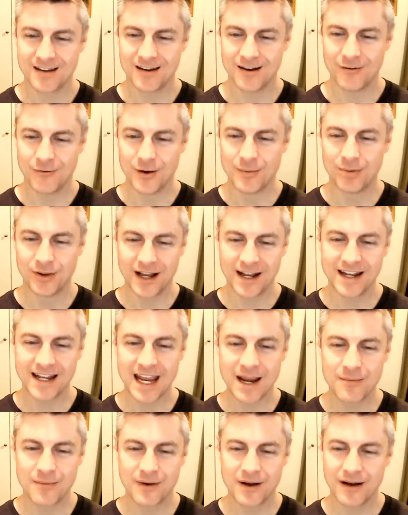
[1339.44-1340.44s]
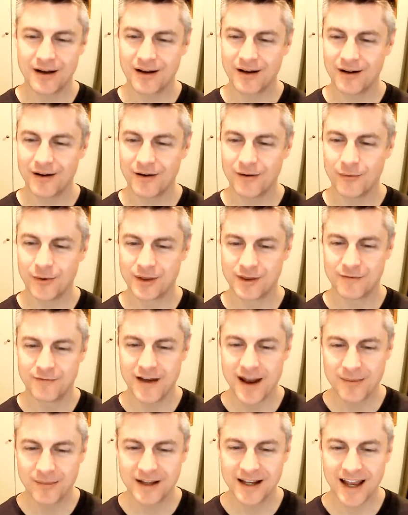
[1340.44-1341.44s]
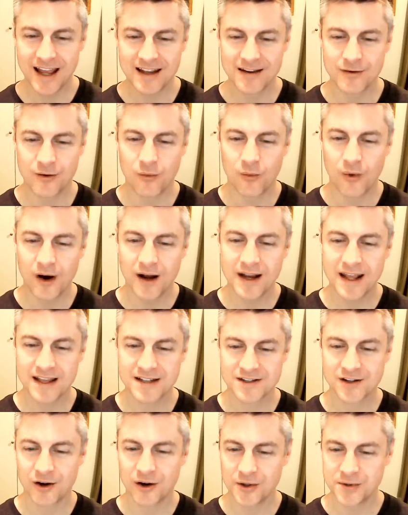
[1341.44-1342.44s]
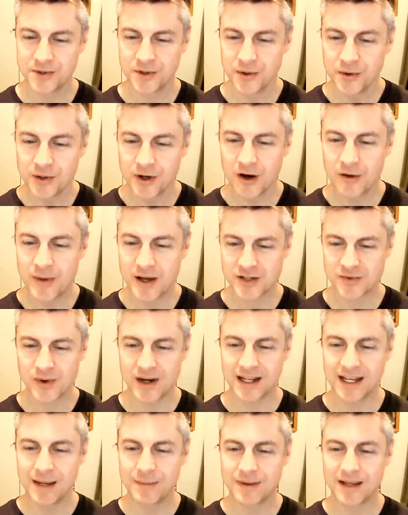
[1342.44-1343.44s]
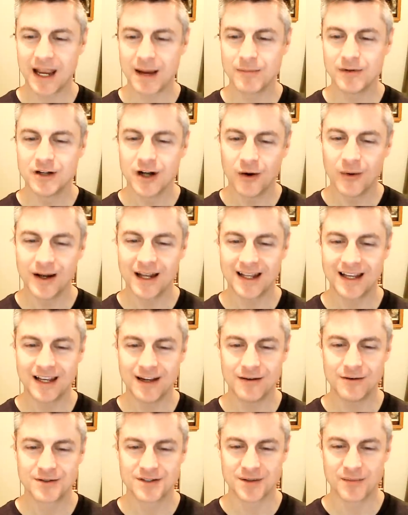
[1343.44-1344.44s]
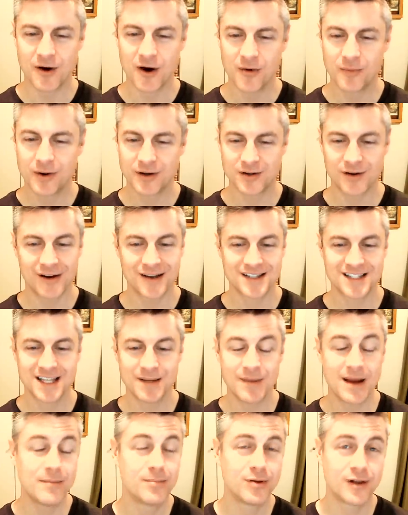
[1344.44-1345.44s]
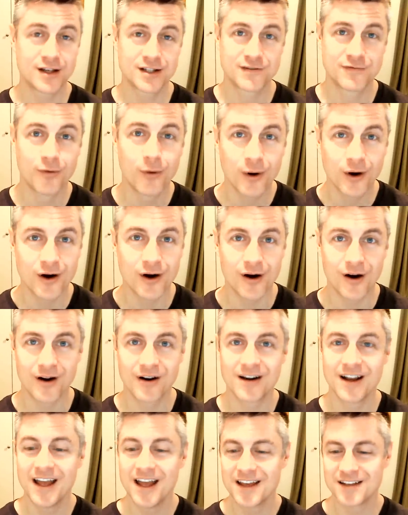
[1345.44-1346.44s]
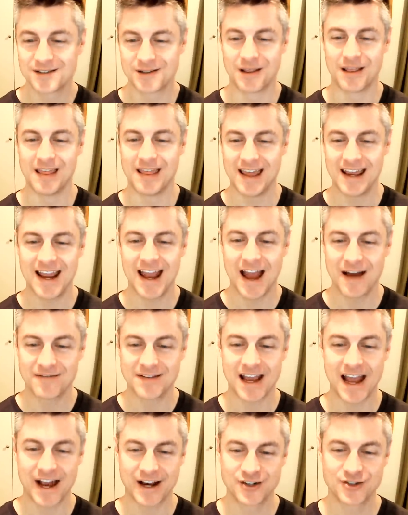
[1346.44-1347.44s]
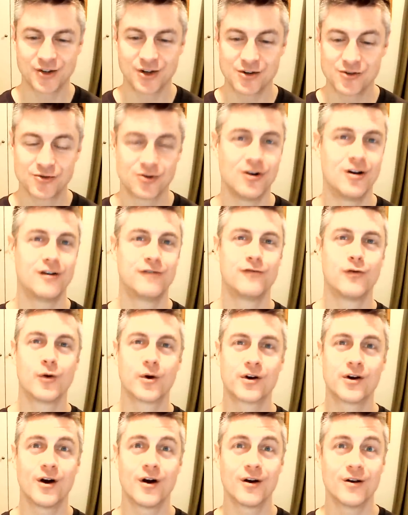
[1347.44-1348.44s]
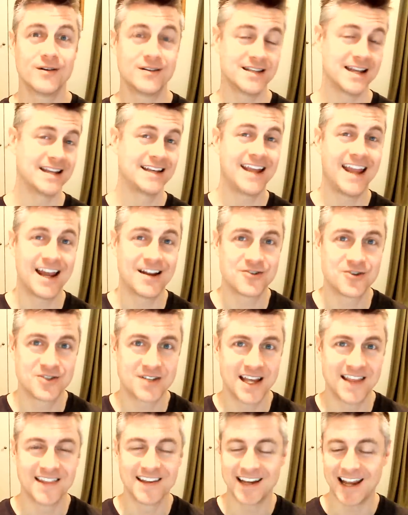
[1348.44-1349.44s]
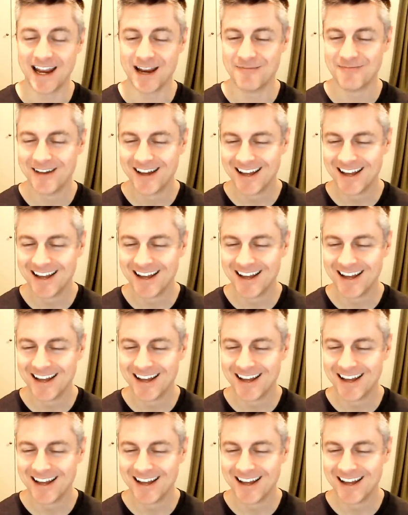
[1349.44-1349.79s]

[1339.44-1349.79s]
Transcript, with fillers: when playing a game with a family and one has called Uno, best way to keep the game going and get you some hope, toss them a plus four card so that they have to actually draw four cards and can't just end the game.